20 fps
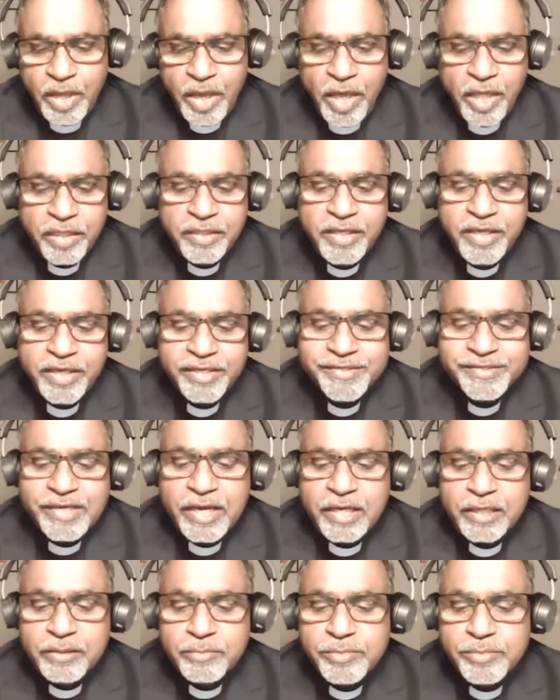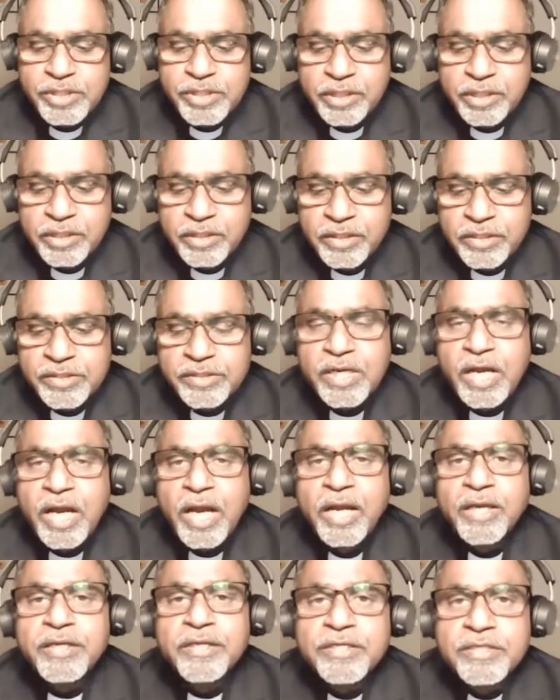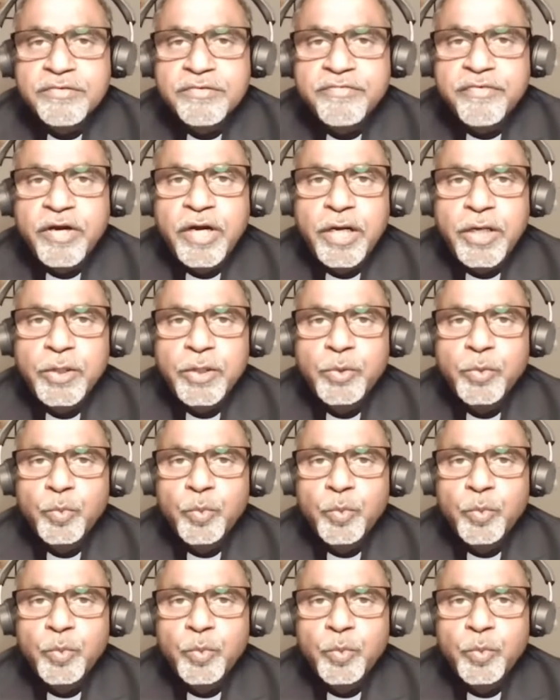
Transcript: and the asylum seekers identify